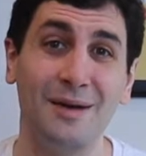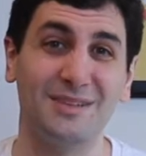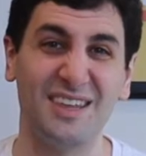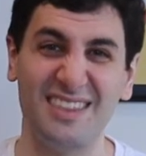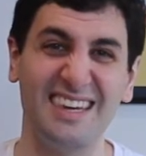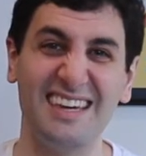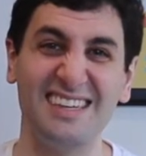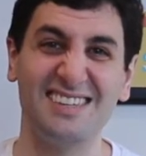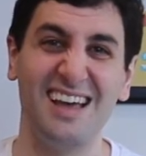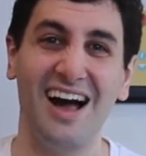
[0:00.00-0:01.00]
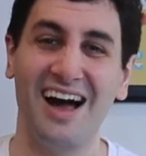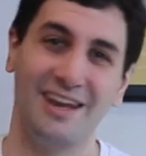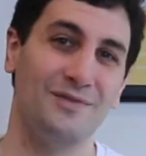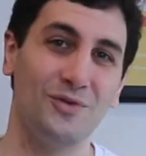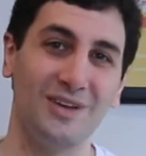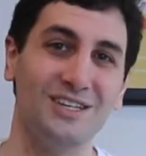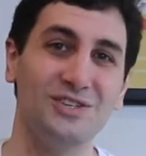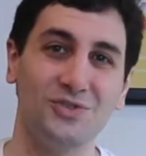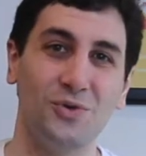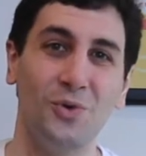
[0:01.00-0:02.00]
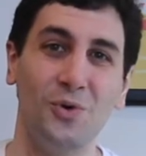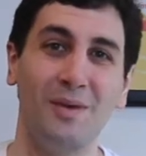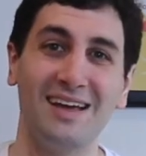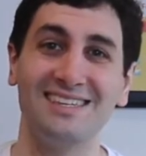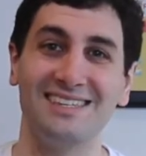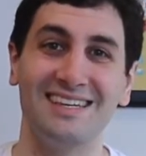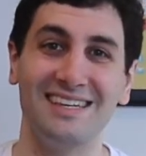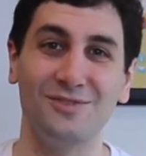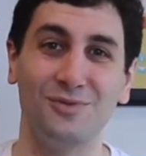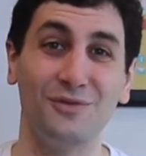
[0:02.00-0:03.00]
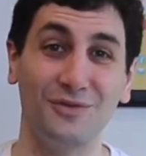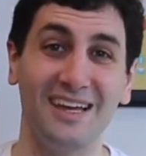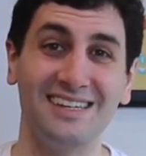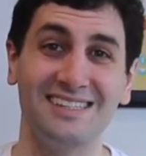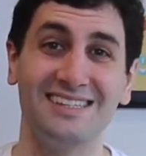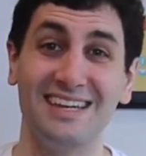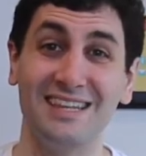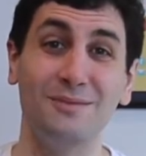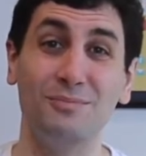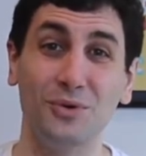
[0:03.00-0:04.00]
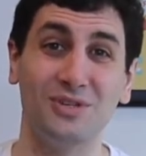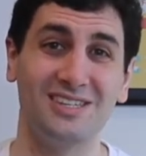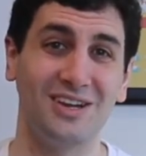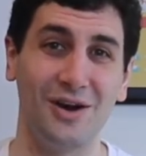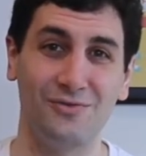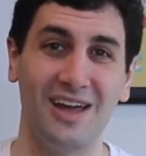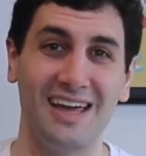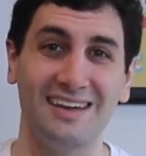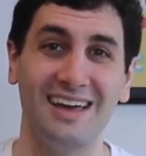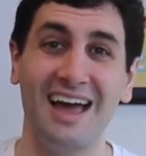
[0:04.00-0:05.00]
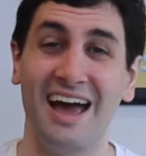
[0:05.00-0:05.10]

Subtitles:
But the thing is, I never really saw my city reflected in the books that I read,